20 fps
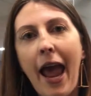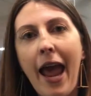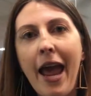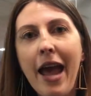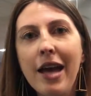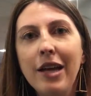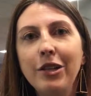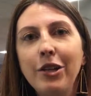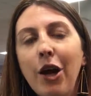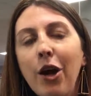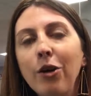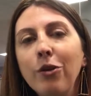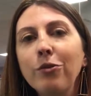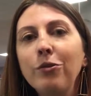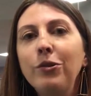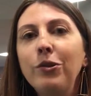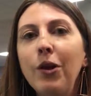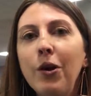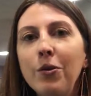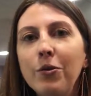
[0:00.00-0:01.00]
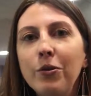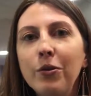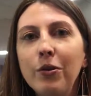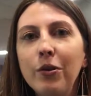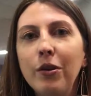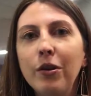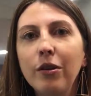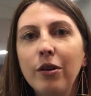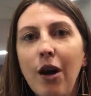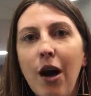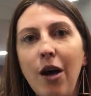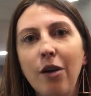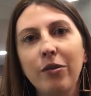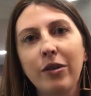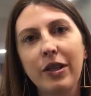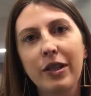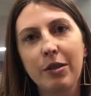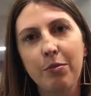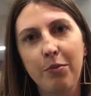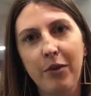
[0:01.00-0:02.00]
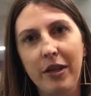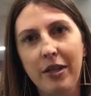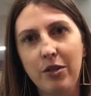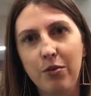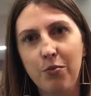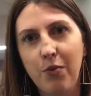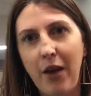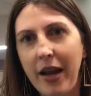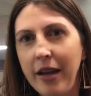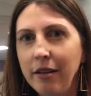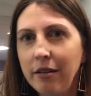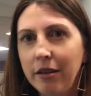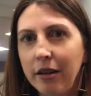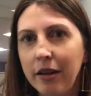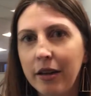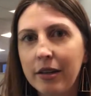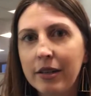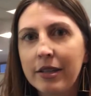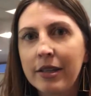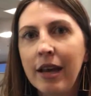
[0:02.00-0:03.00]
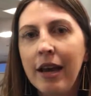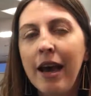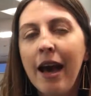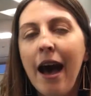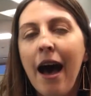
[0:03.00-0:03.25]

and our local Colorado Springs Wranglers.